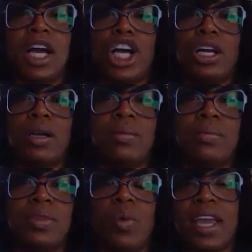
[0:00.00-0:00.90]

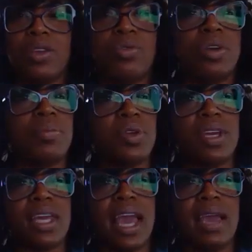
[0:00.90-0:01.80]
the way you
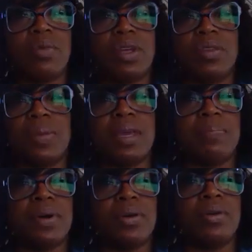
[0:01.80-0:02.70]
communicate with
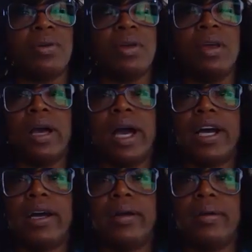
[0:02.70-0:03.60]
people,
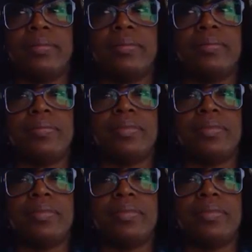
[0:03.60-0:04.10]
and